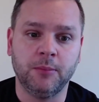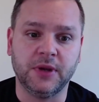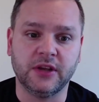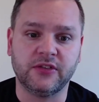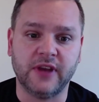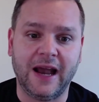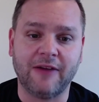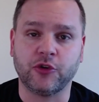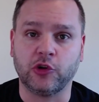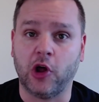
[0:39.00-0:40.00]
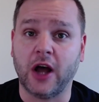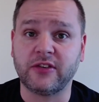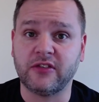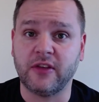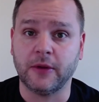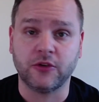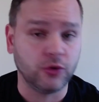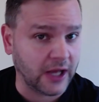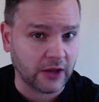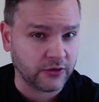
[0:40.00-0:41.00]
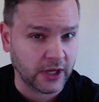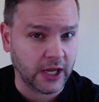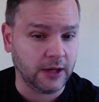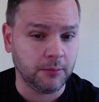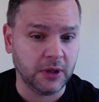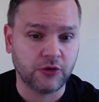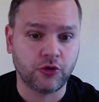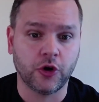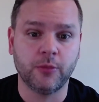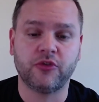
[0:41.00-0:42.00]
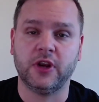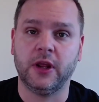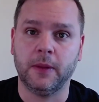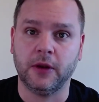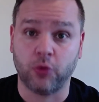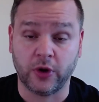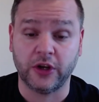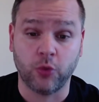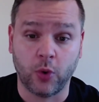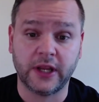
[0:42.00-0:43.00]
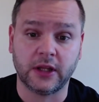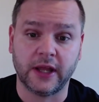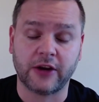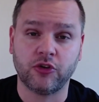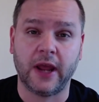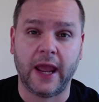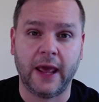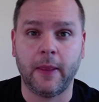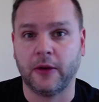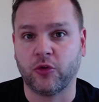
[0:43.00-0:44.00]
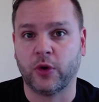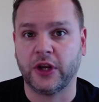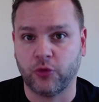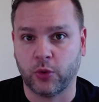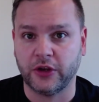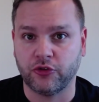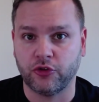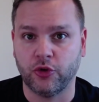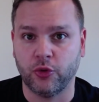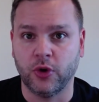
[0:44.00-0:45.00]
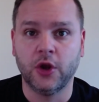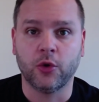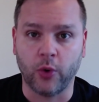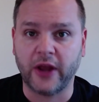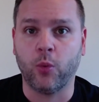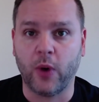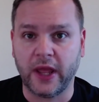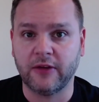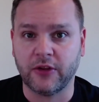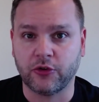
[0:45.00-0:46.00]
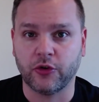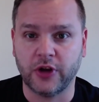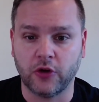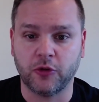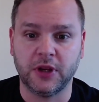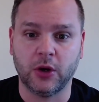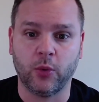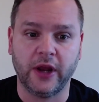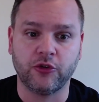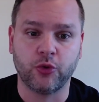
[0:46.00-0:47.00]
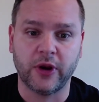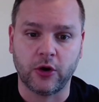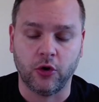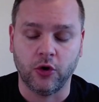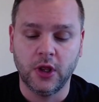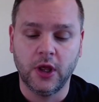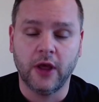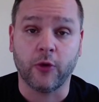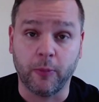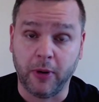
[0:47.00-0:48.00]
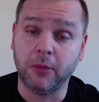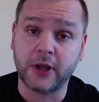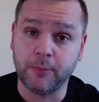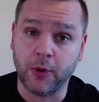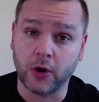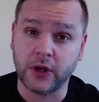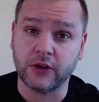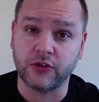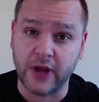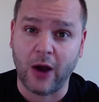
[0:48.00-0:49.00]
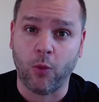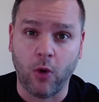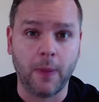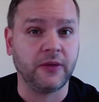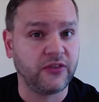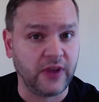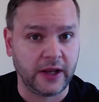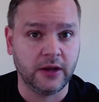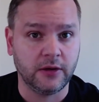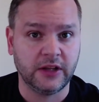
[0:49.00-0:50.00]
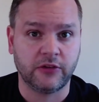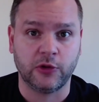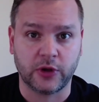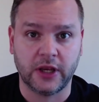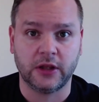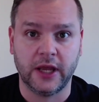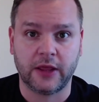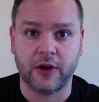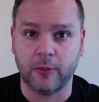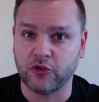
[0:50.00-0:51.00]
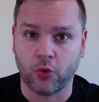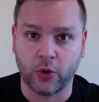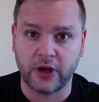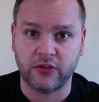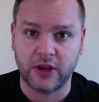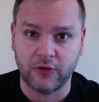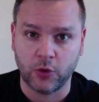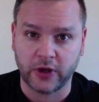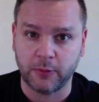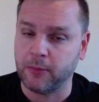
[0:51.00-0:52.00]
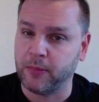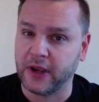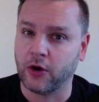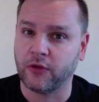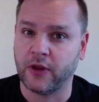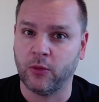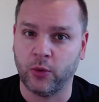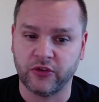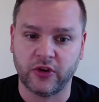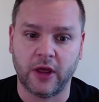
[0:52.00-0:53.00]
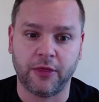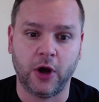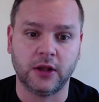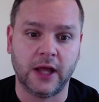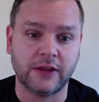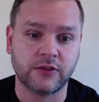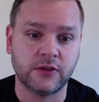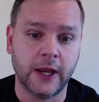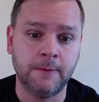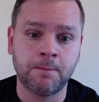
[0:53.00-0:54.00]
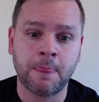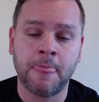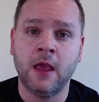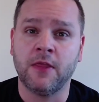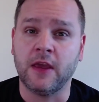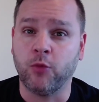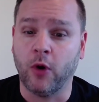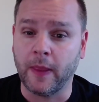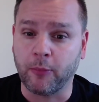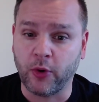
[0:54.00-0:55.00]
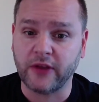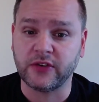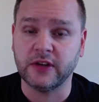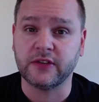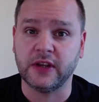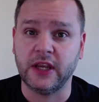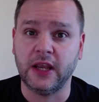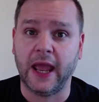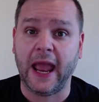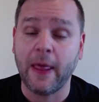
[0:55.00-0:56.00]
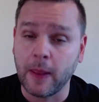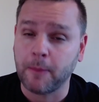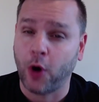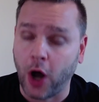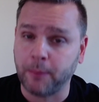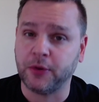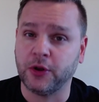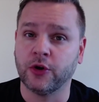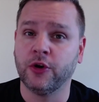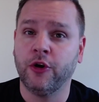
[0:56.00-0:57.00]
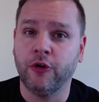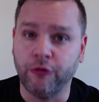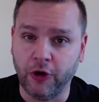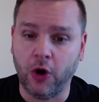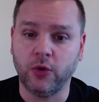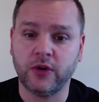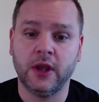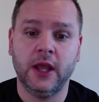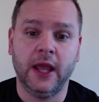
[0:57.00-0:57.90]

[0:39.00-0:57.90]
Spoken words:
Because after losses in the 2008 midterms, in the 2020 election, and in the 2022 red wave that turned out to be a red trickle, the Republican Party has now won the Senate. It's looking like their majority is even going to be bigger than it was thought last night. They've won the presidency and the popular vote.